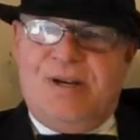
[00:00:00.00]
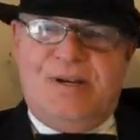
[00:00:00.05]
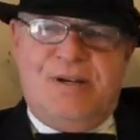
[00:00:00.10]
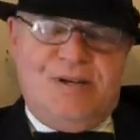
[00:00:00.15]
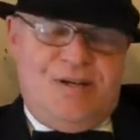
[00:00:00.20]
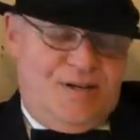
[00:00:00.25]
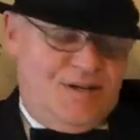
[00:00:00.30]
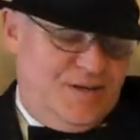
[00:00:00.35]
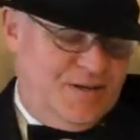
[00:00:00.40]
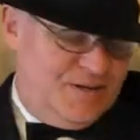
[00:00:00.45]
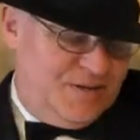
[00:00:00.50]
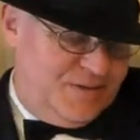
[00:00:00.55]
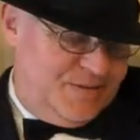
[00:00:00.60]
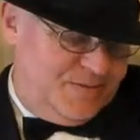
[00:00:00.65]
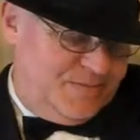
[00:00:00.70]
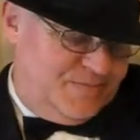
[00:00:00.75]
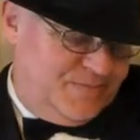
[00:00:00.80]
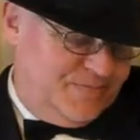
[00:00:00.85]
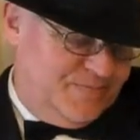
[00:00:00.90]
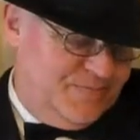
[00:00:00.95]
You know,
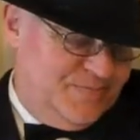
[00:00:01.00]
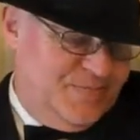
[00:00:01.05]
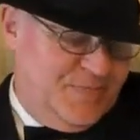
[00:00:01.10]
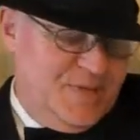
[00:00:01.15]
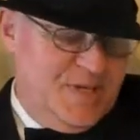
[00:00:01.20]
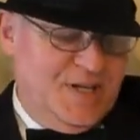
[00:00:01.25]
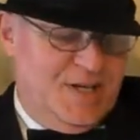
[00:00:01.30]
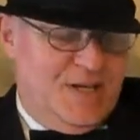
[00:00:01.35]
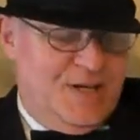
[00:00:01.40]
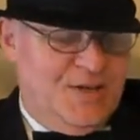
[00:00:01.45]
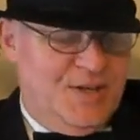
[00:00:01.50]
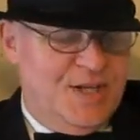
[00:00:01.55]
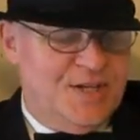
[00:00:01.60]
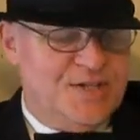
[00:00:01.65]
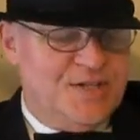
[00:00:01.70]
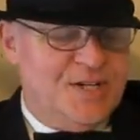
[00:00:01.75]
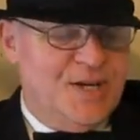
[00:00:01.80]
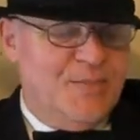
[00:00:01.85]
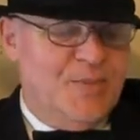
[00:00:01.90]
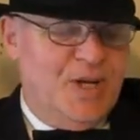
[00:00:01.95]
that
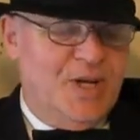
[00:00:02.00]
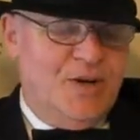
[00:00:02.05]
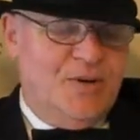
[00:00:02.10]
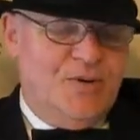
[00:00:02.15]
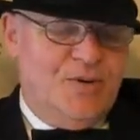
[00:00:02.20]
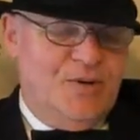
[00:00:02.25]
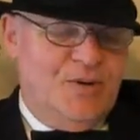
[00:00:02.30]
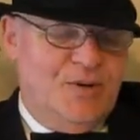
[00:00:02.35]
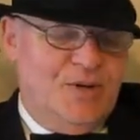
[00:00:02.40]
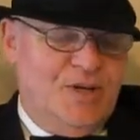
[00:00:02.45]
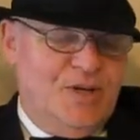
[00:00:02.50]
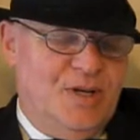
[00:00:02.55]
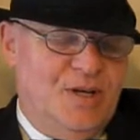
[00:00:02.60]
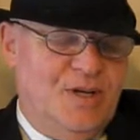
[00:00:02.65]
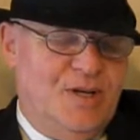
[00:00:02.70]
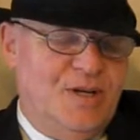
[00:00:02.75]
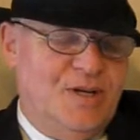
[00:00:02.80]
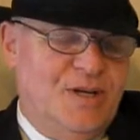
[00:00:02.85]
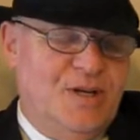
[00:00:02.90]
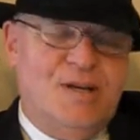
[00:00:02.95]
somehow
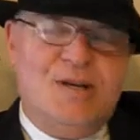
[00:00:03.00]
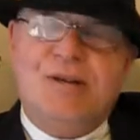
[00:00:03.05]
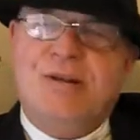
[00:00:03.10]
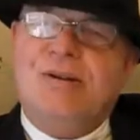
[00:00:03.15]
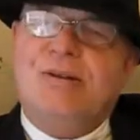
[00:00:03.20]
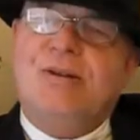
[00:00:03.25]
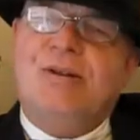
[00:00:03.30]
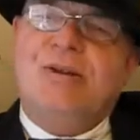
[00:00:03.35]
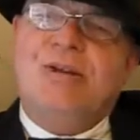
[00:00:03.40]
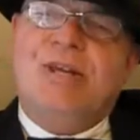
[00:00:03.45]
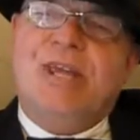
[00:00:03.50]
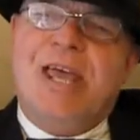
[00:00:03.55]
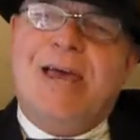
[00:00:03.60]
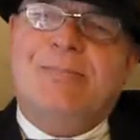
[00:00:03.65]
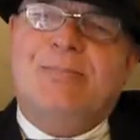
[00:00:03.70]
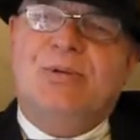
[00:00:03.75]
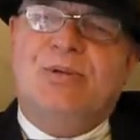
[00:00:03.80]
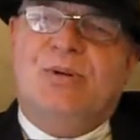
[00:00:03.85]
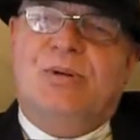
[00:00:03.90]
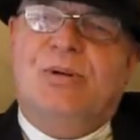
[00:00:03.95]

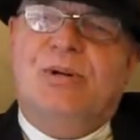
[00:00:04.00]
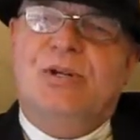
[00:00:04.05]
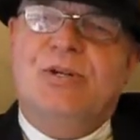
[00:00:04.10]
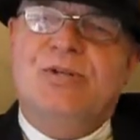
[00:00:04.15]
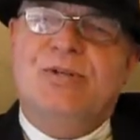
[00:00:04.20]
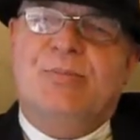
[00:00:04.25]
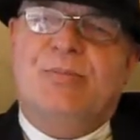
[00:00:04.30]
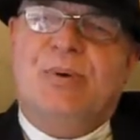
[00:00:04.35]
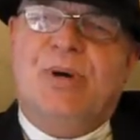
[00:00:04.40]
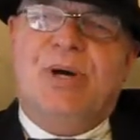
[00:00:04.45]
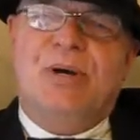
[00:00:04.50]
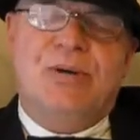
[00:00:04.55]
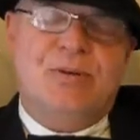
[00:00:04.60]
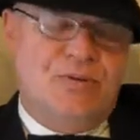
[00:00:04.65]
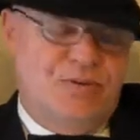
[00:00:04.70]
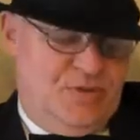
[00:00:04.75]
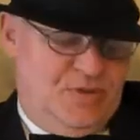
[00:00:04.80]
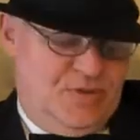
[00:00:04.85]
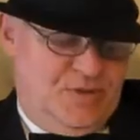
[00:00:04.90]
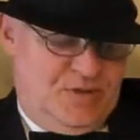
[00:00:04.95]
capital is
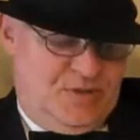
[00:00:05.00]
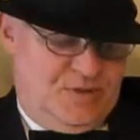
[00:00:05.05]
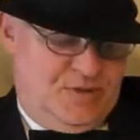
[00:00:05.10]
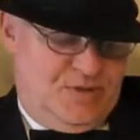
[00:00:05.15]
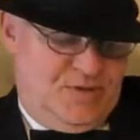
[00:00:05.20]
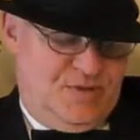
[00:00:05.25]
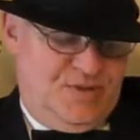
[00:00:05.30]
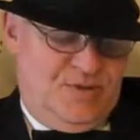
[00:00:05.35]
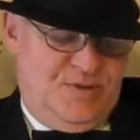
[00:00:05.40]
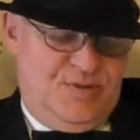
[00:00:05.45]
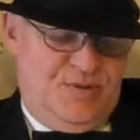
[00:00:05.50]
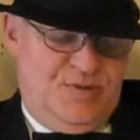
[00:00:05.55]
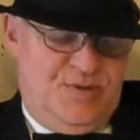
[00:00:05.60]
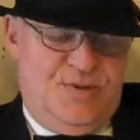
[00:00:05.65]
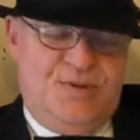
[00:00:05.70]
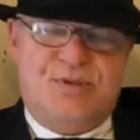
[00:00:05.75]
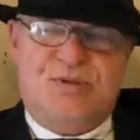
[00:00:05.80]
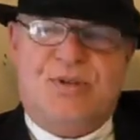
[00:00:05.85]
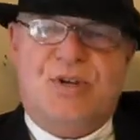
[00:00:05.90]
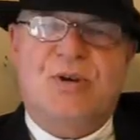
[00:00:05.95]
opposed to the
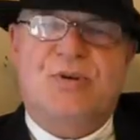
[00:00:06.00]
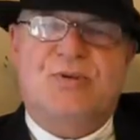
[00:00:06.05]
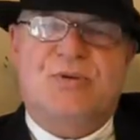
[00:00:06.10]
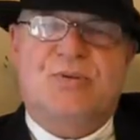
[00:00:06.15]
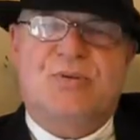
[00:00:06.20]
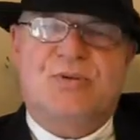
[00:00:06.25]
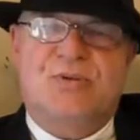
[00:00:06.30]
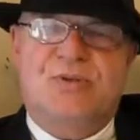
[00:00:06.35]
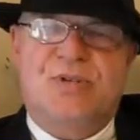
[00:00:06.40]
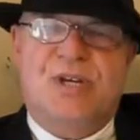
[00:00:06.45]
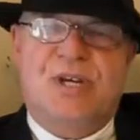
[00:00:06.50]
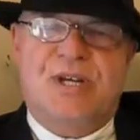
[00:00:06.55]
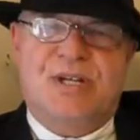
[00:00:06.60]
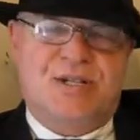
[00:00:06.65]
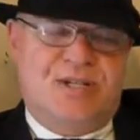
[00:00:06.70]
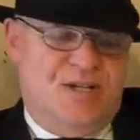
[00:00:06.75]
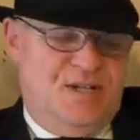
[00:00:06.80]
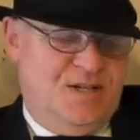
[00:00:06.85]
social state.